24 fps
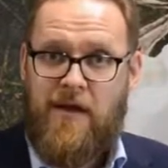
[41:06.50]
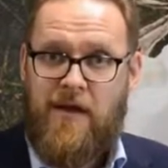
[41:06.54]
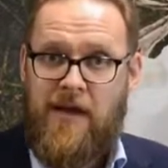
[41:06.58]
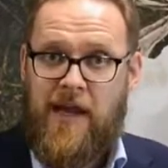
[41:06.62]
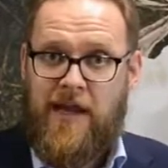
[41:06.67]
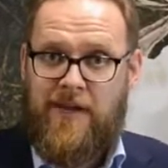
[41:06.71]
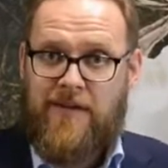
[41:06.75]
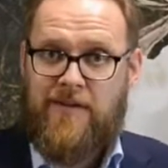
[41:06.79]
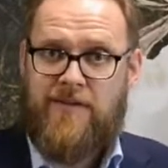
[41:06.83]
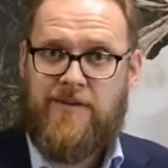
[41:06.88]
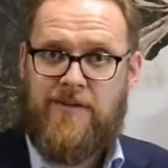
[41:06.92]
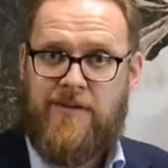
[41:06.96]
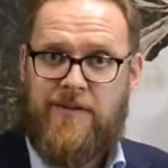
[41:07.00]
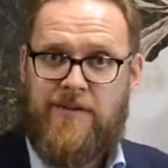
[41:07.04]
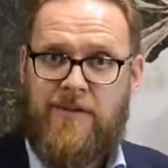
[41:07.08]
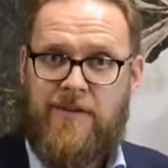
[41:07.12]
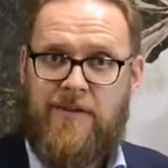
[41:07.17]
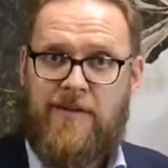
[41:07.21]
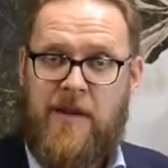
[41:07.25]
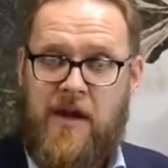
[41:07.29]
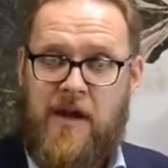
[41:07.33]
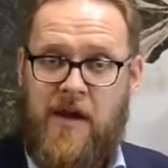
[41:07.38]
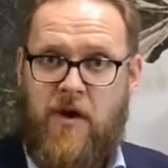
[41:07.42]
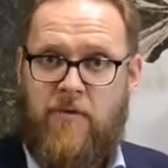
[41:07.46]
Next
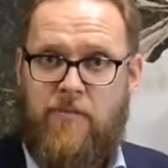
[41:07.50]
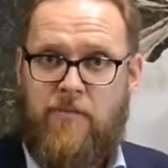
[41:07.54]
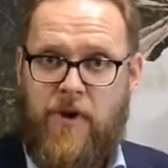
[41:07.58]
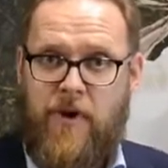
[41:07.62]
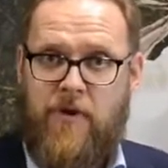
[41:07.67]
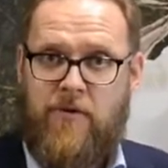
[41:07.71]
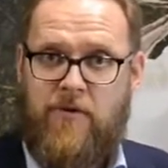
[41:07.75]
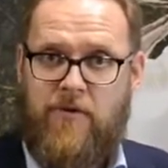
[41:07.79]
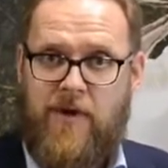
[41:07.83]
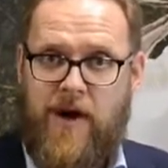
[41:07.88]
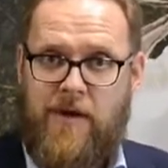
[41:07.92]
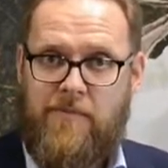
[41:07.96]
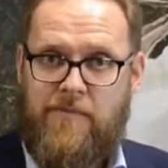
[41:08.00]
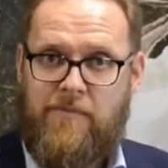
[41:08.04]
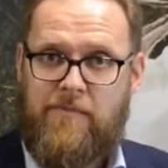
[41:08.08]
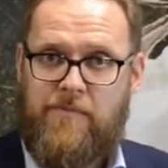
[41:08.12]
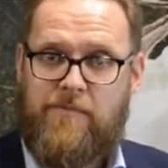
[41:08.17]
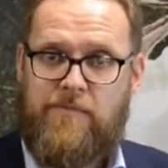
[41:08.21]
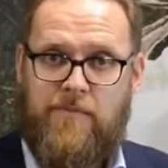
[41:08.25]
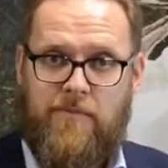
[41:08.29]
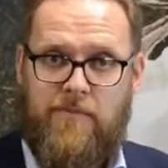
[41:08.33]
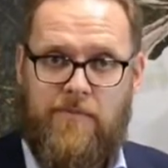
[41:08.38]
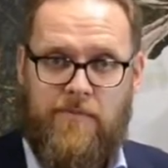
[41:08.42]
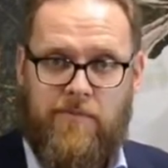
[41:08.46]
in our program,
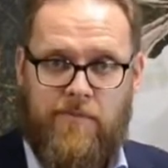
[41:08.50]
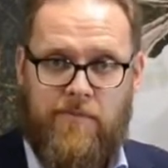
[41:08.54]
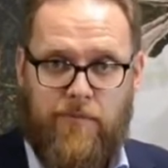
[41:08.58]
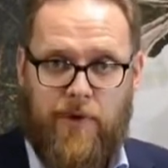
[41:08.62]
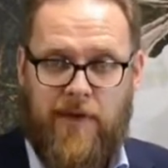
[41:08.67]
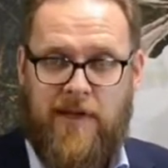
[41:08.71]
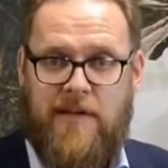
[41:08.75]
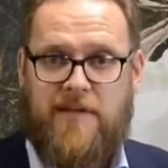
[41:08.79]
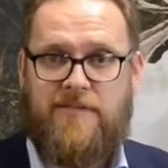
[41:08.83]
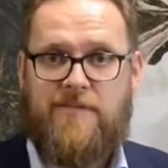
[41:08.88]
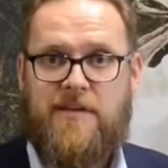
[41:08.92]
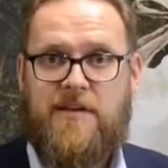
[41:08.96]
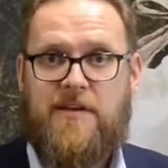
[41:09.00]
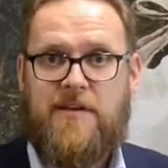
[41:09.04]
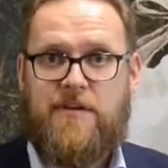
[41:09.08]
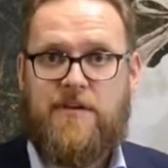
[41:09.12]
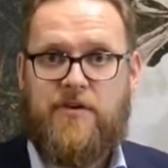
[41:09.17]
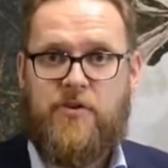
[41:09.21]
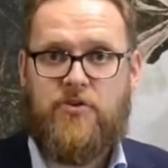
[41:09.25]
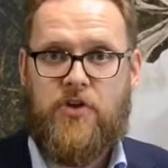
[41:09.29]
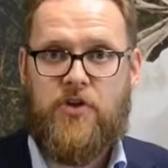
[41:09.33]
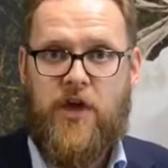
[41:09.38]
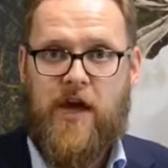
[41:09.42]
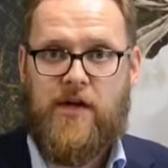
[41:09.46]
please
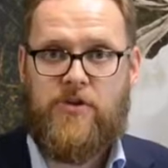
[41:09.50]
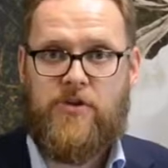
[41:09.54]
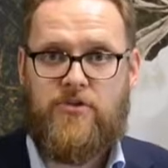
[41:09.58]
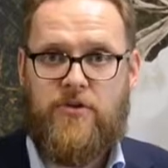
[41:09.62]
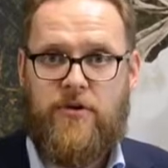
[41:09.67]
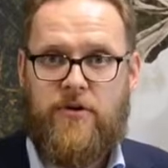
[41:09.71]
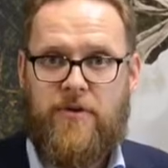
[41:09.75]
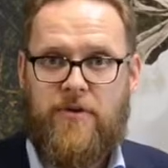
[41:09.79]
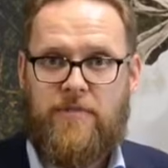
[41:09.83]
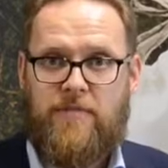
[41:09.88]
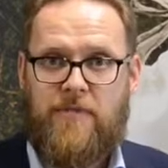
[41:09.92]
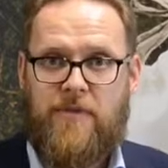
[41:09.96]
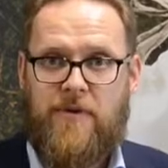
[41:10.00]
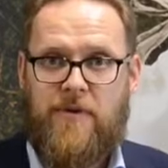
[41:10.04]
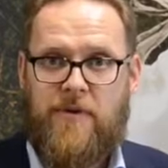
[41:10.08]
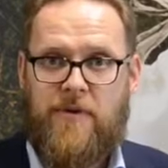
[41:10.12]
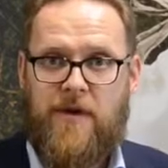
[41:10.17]
visit the schedule.